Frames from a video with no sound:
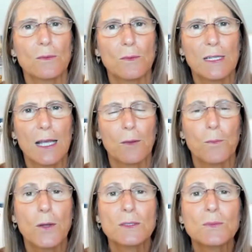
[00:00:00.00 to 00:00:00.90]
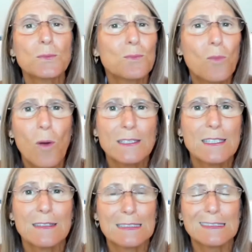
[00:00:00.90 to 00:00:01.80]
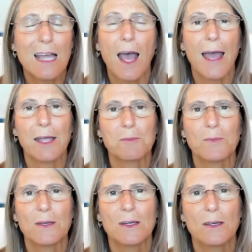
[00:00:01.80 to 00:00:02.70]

what I most want at this time?